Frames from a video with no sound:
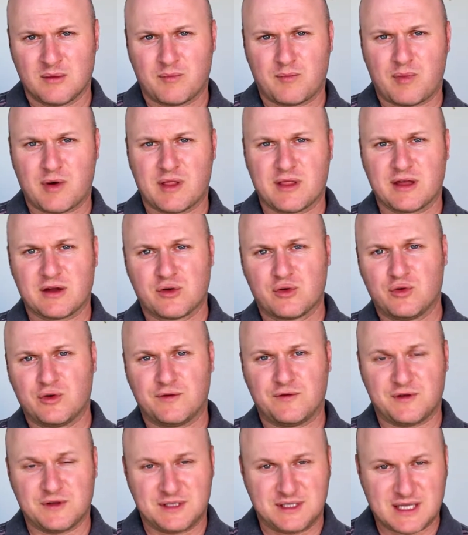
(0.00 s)
but they're
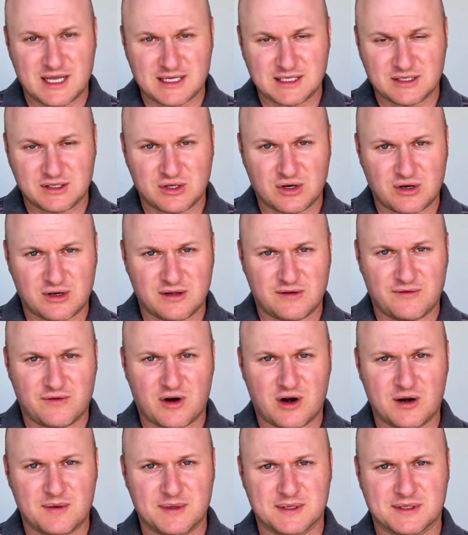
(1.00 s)
good for desert-style
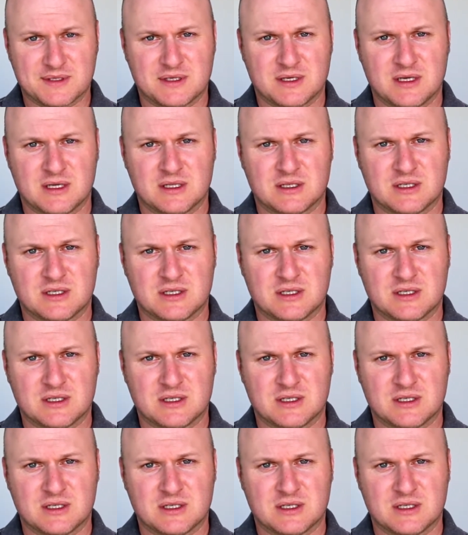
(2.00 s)
environments.